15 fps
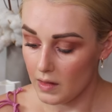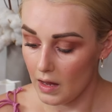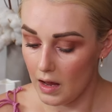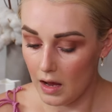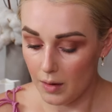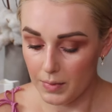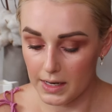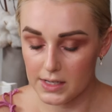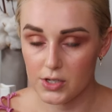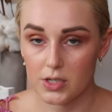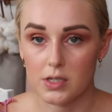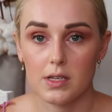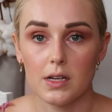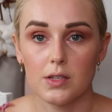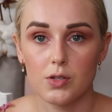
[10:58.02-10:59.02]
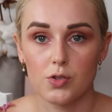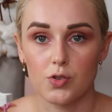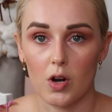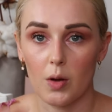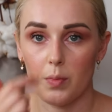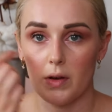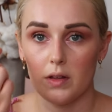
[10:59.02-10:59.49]
It just does
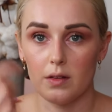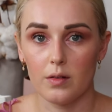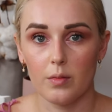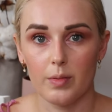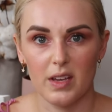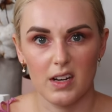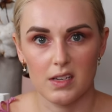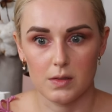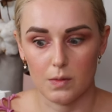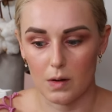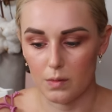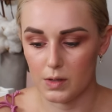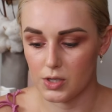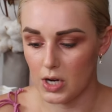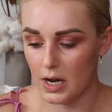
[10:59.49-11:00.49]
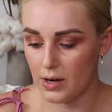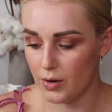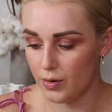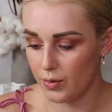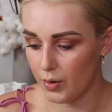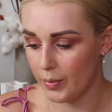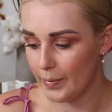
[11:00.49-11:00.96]
drop a little bit as well, which I
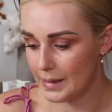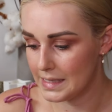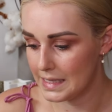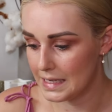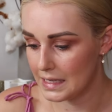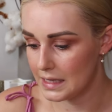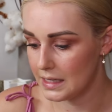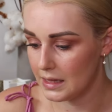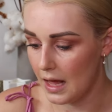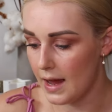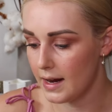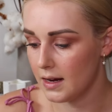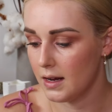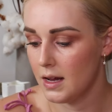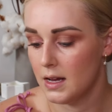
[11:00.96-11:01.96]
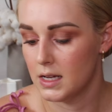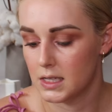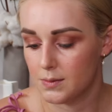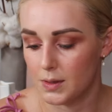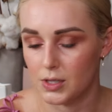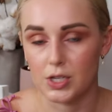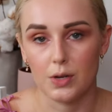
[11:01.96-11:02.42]
don't particularly like,
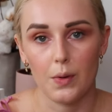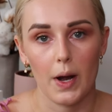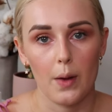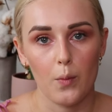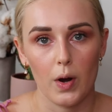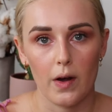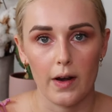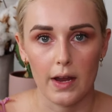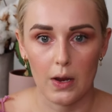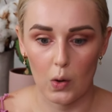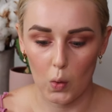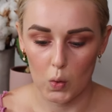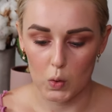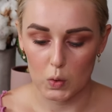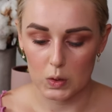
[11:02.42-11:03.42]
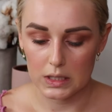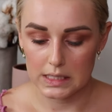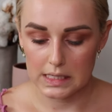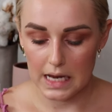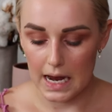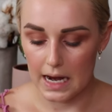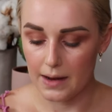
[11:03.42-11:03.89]
especially when I'm wearing it all
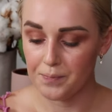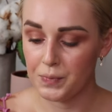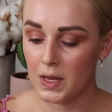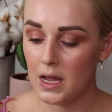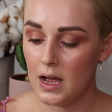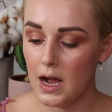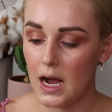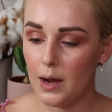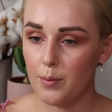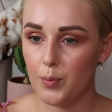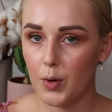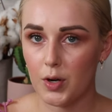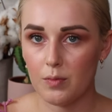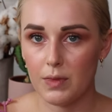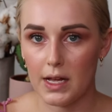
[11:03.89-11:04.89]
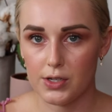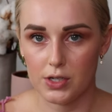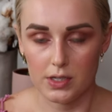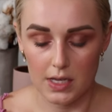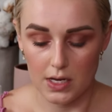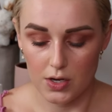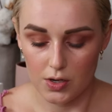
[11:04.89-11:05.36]
day. Bottom
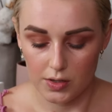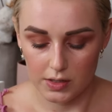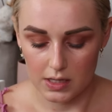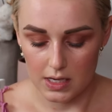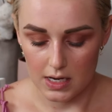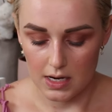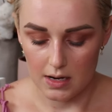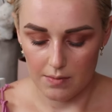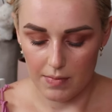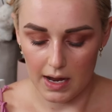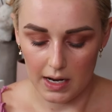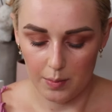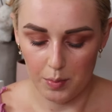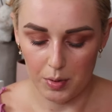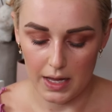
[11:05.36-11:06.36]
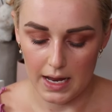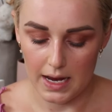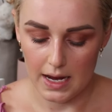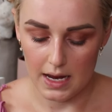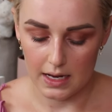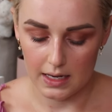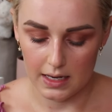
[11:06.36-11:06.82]
lashes, I use the MAC
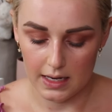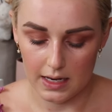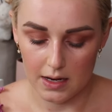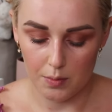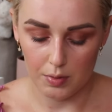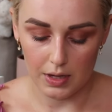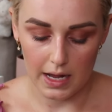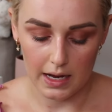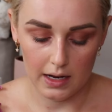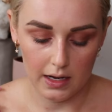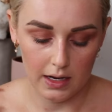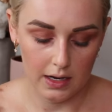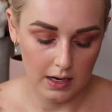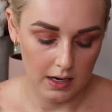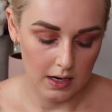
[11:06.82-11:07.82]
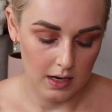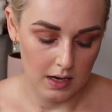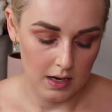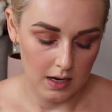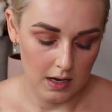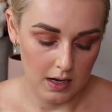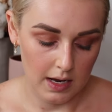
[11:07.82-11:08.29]
Play Giga Black,
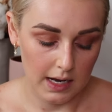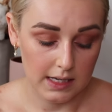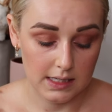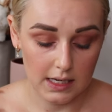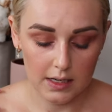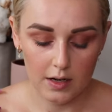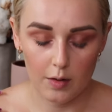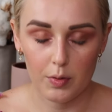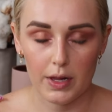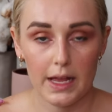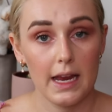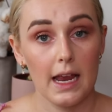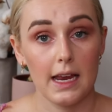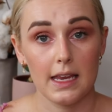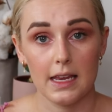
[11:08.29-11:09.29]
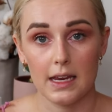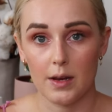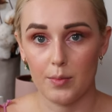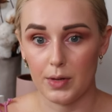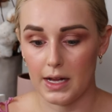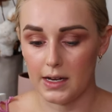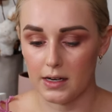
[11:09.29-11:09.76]
Extended Play Giga
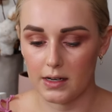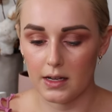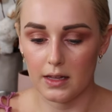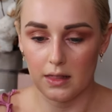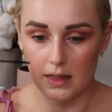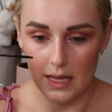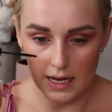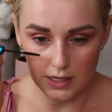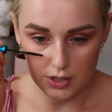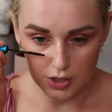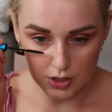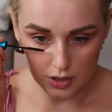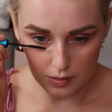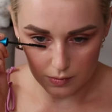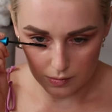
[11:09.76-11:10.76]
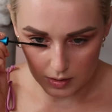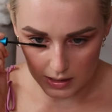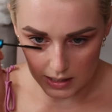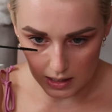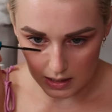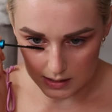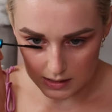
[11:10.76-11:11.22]
Black Lash,
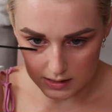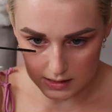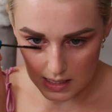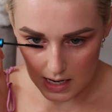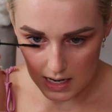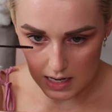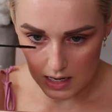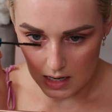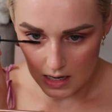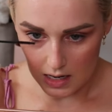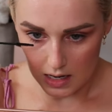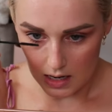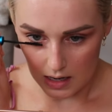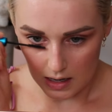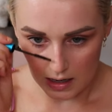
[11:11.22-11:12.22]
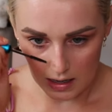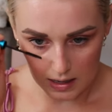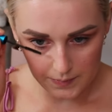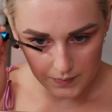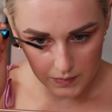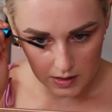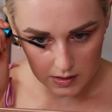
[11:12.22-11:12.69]
really hard to say.
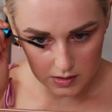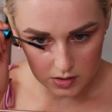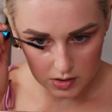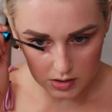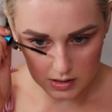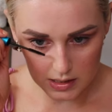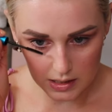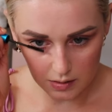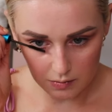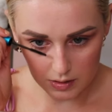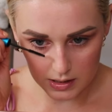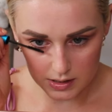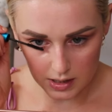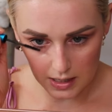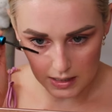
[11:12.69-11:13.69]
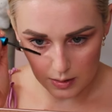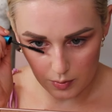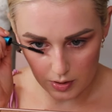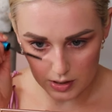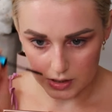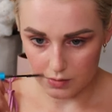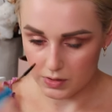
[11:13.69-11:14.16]
It's just like a really tiny
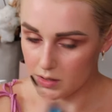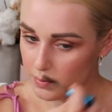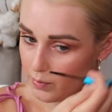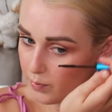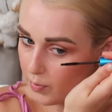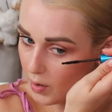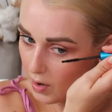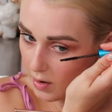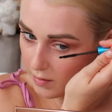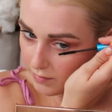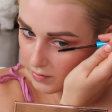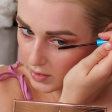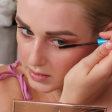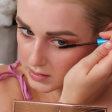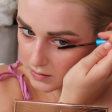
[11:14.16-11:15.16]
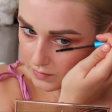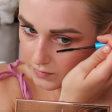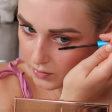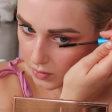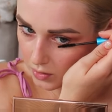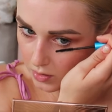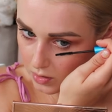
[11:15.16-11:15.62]
brush, so it's perfect
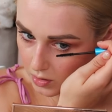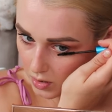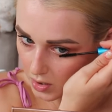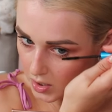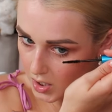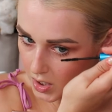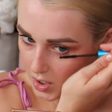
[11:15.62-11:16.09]
for